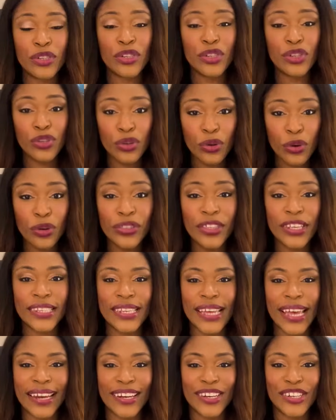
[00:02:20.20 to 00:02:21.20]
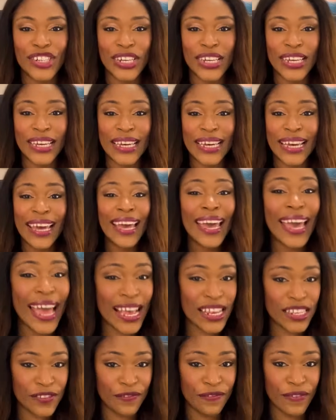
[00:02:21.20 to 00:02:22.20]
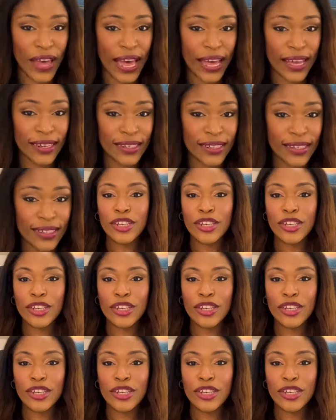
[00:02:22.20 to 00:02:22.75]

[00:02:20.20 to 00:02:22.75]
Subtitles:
store this energy as fat.